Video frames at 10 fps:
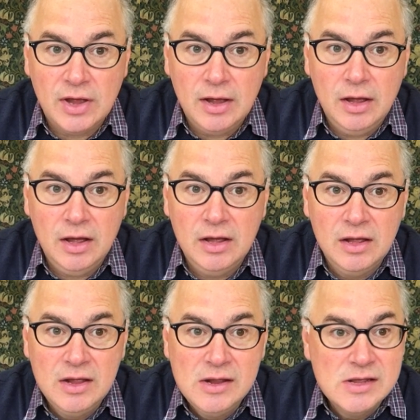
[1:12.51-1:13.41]
Uh,
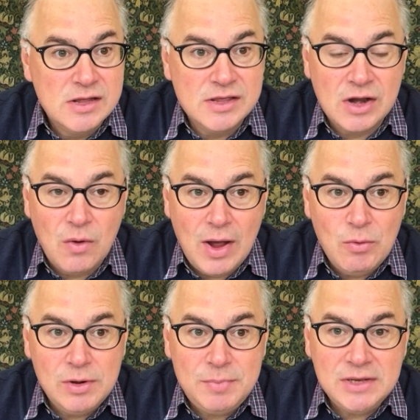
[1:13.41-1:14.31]
you know, I
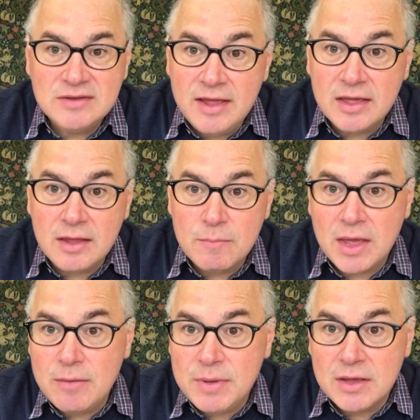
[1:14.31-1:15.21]
would be taking
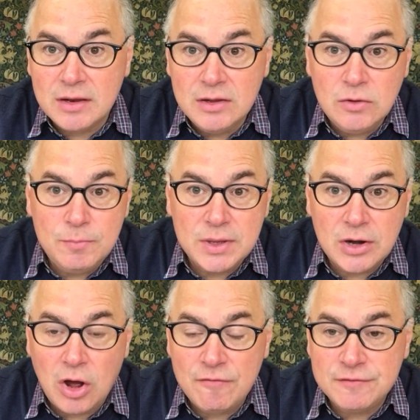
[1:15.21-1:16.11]
maybe a little
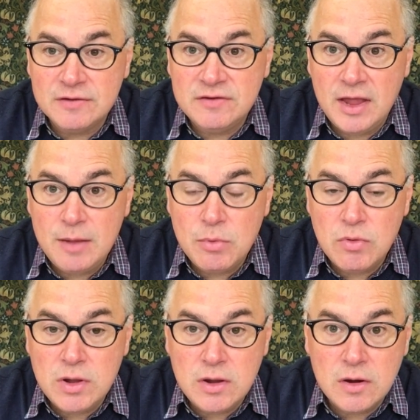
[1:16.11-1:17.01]
bit off the
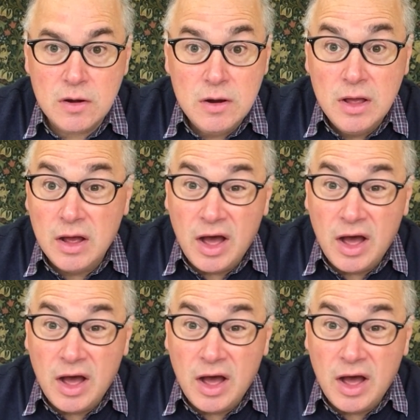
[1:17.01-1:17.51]
table here,